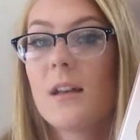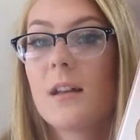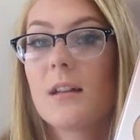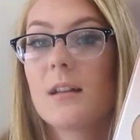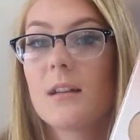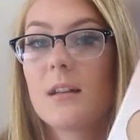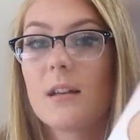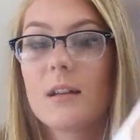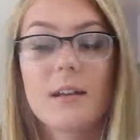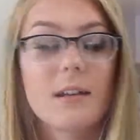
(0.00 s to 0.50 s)

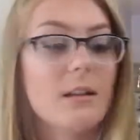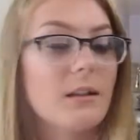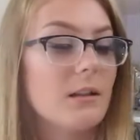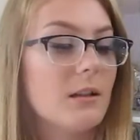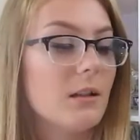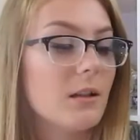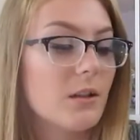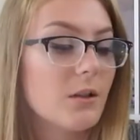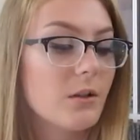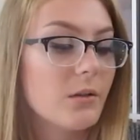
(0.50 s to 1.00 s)
Like,
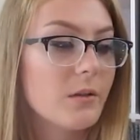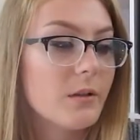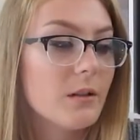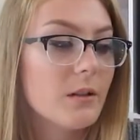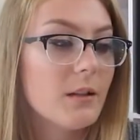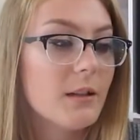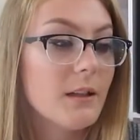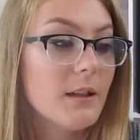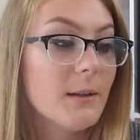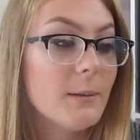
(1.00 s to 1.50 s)

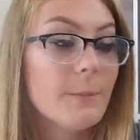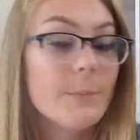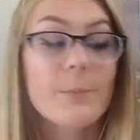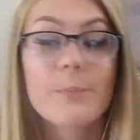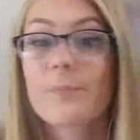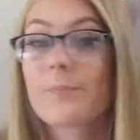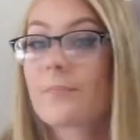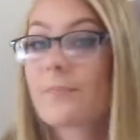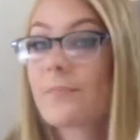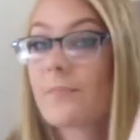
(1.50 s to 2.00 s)
literally,
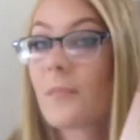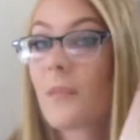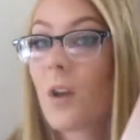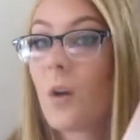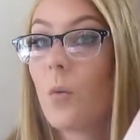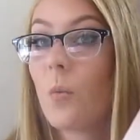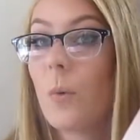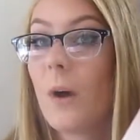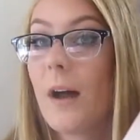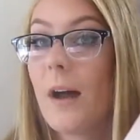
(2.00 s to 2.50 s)

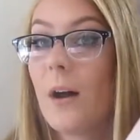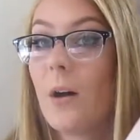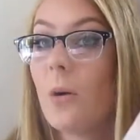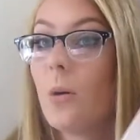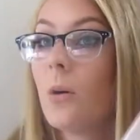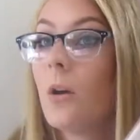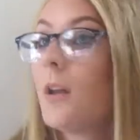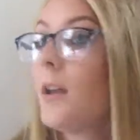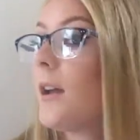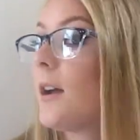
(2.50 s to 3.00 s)

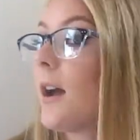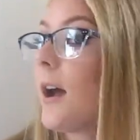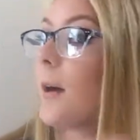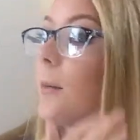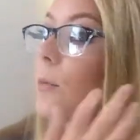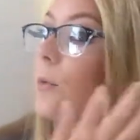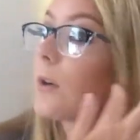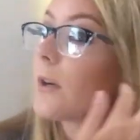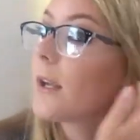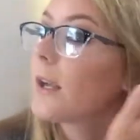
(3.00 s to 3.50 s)
wow.
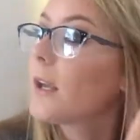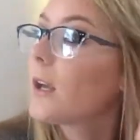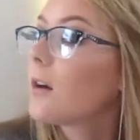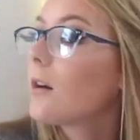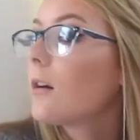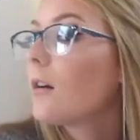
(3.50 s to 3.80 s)
I'm wearing it